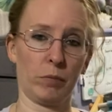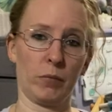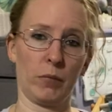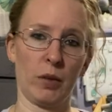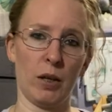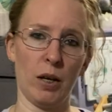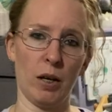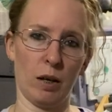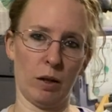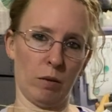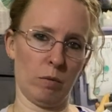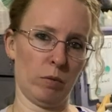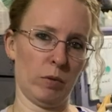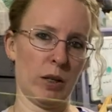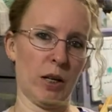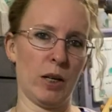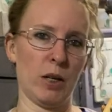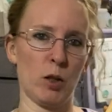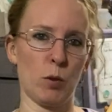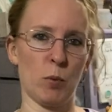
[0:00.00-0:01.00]
yeah,
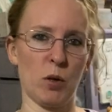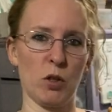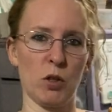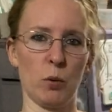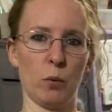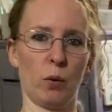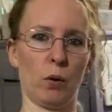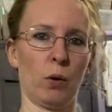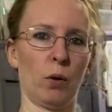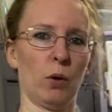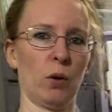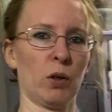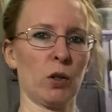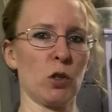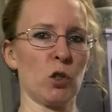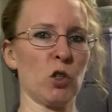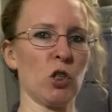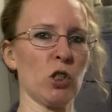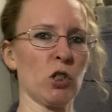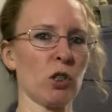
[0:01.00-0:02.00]
and especially with her
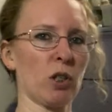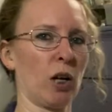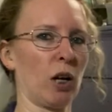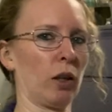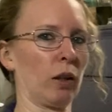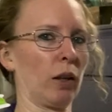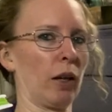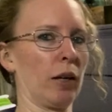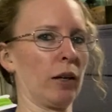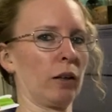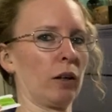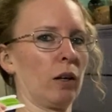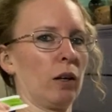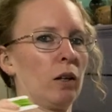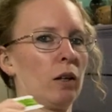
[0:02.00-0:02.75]
because she's got like